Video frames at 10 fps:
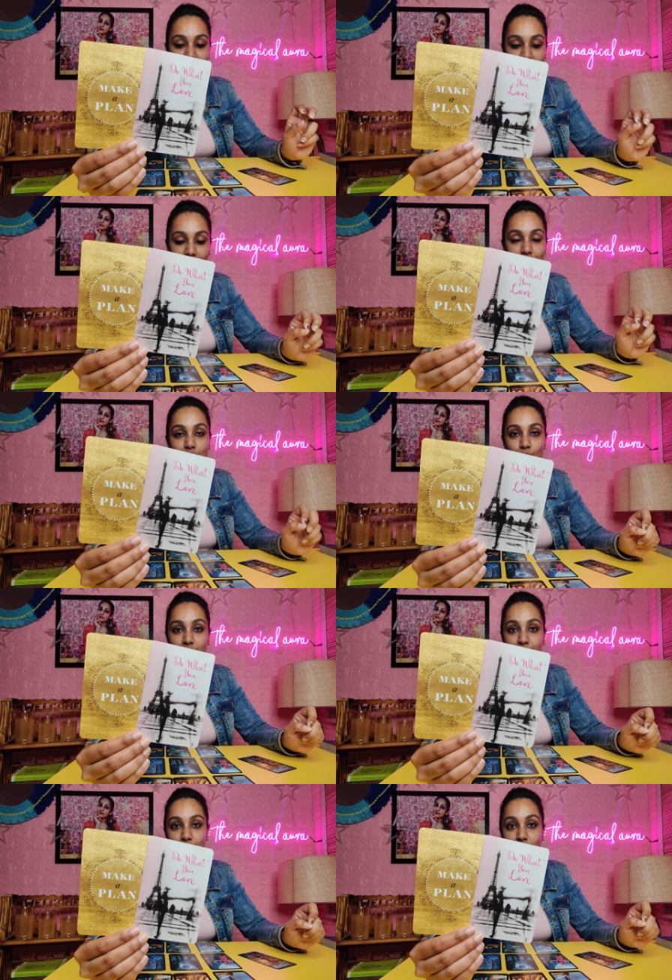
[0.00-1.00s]
came
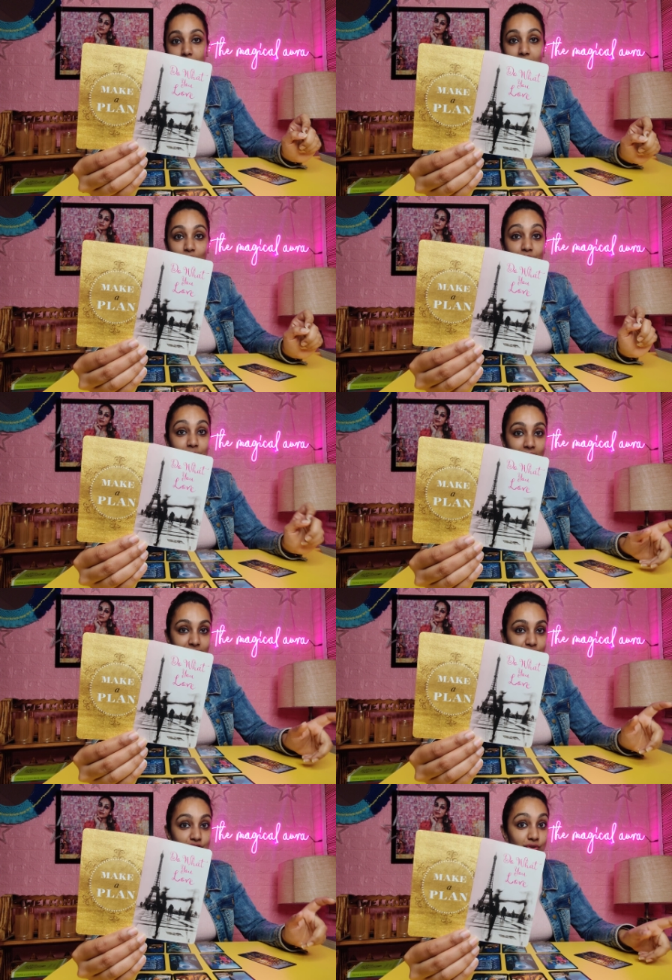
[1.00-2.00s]
towards you, some kind of
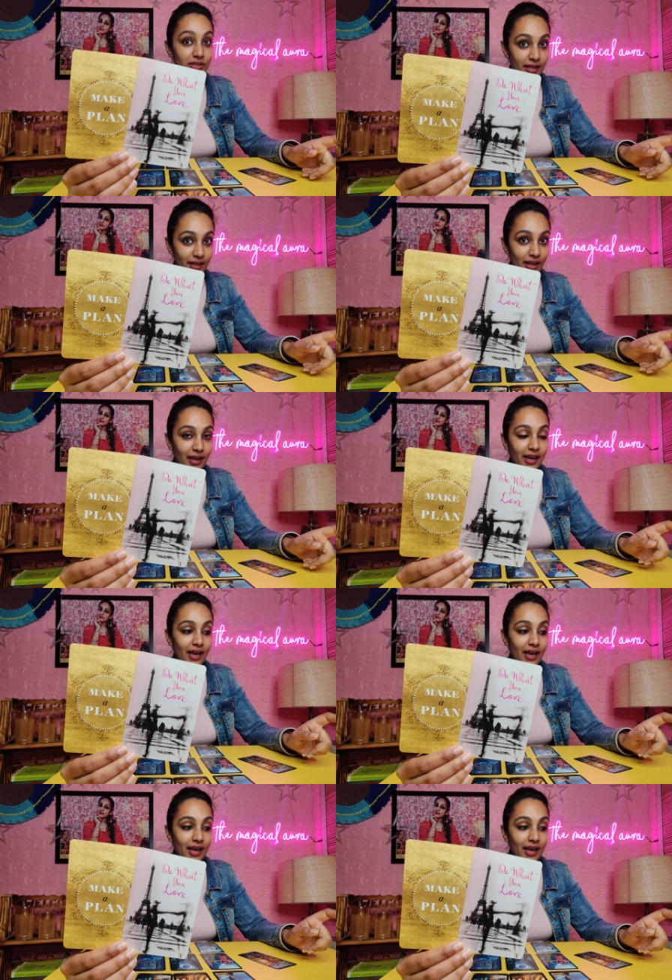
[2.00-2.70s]
plannings you did,